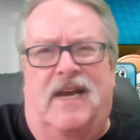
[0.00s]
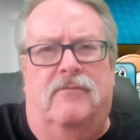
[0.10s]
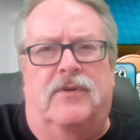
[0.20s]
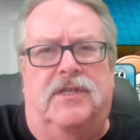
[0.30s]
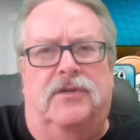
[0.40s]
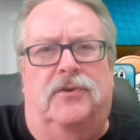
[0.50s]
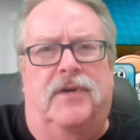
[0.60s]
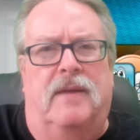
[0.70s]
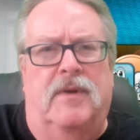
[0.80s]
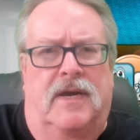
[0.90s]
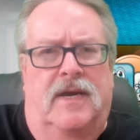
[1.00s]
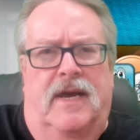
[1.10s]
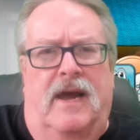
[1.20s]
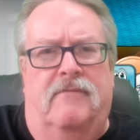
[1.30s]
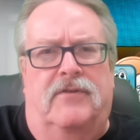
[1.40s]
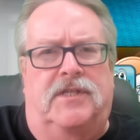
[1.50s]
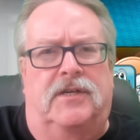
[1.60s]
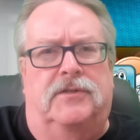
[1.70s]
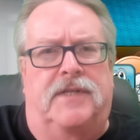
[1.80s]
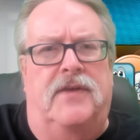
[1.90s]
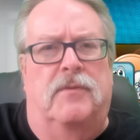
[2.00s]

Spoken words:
every single game, every single day.